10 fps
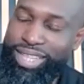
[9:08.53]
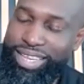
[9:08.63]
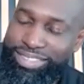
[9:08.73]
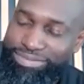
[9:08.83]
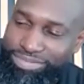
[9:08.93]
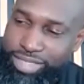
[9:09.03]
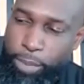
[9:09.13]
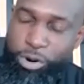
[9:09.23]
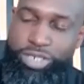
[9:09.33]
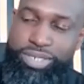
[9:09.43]
like their
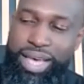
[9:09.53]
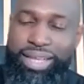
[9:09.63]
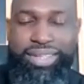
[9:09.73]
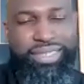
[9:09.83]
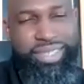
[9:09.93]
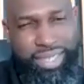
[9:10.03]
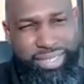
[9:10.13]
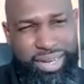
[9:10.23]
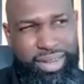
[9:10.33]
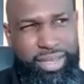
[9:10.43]
personalities and things
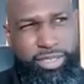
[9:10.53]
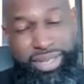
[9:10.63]
of that nature.